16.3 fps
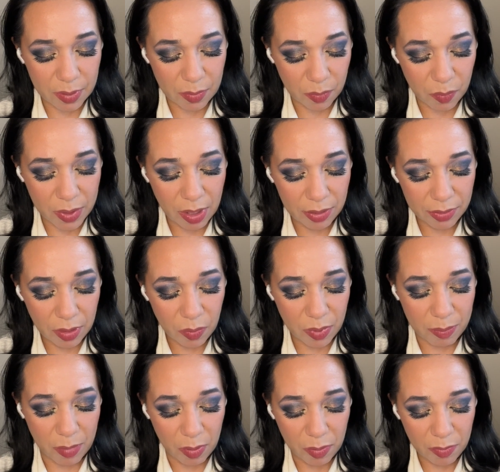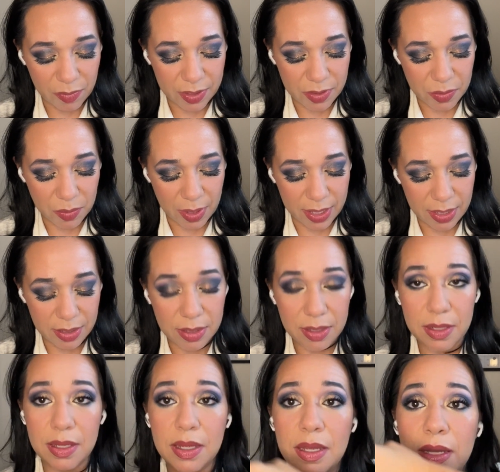We all know what mauve is, right?
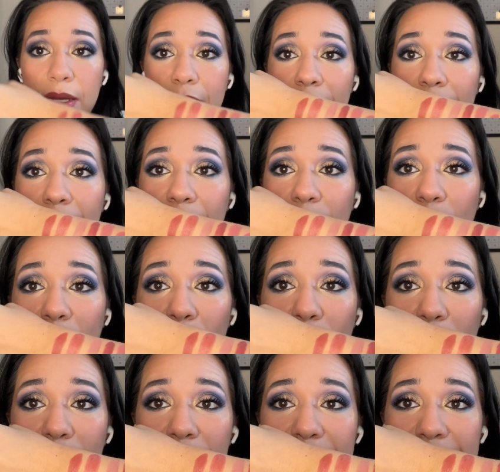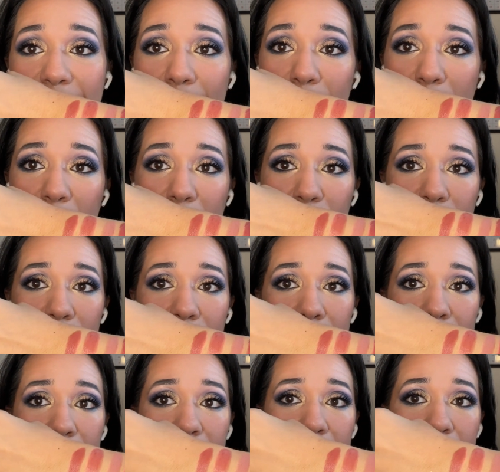In what world is that mauve?
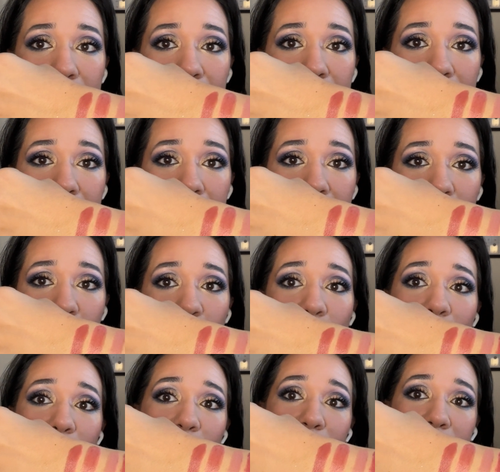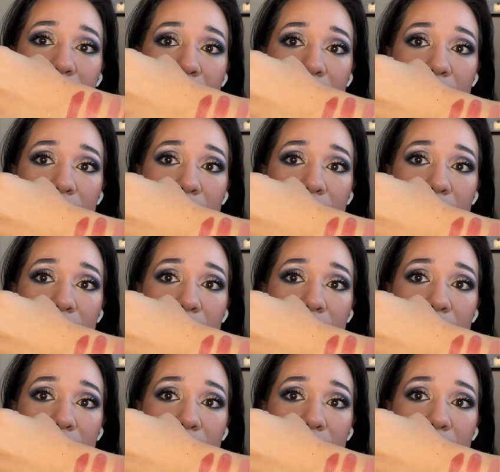What world?